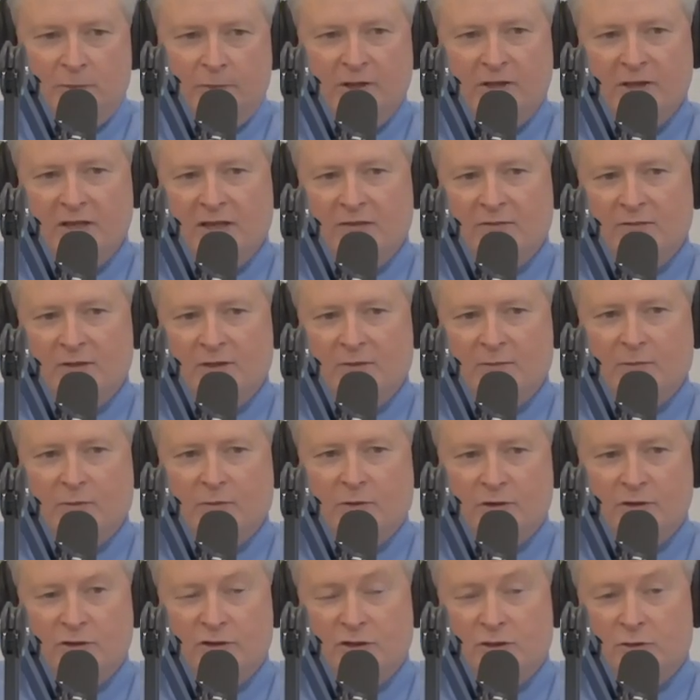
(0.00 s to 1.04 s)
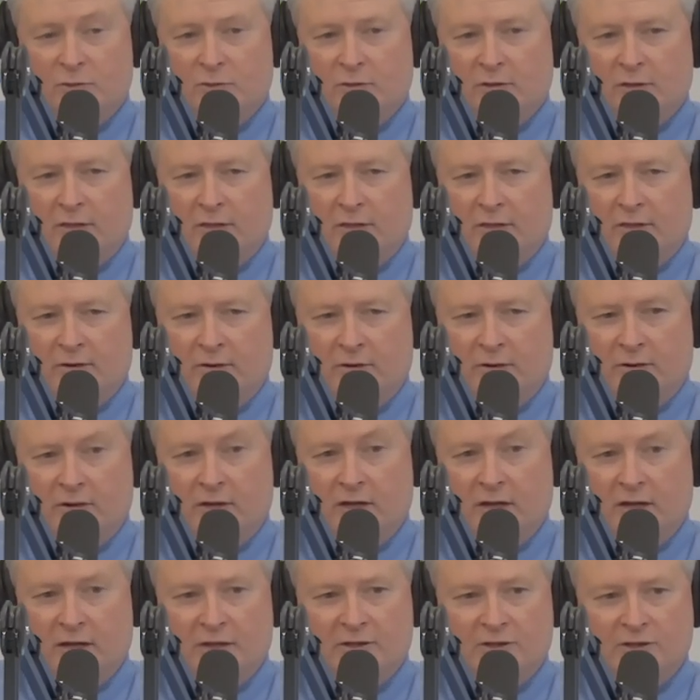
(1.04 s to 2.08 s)
We could even deport you to a third
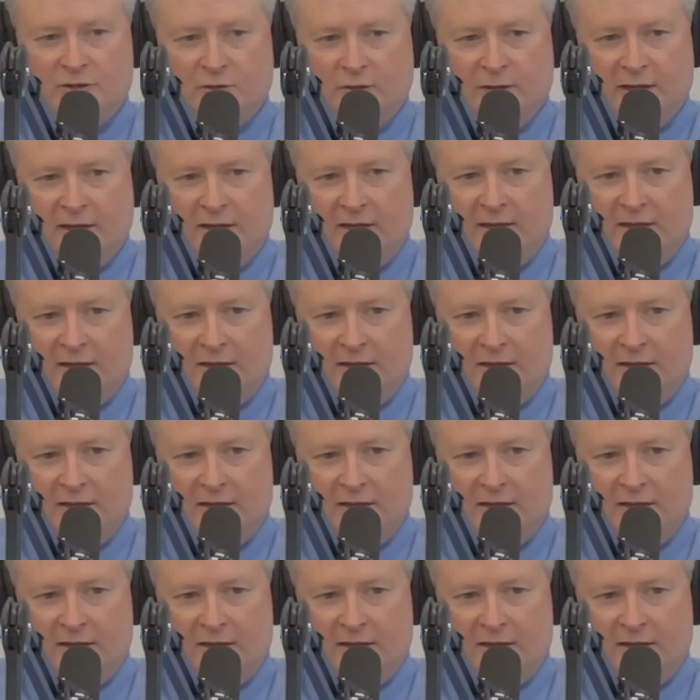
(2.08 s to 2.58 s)
country.